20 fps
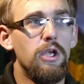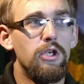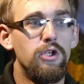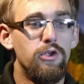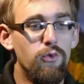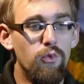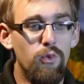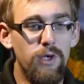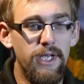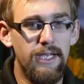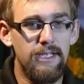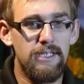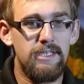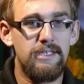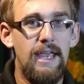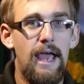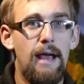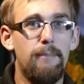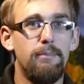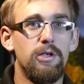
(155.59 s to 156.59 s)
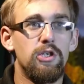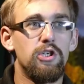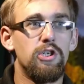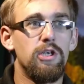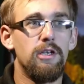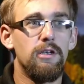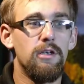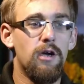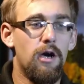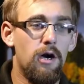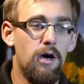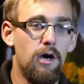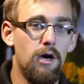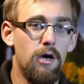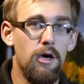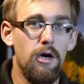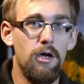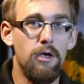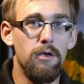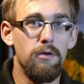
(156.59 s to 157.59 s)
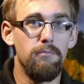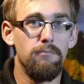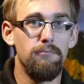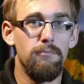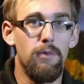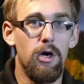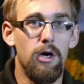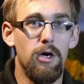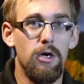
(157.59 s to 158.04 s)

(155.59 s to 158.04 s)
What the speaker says: Do we establish it on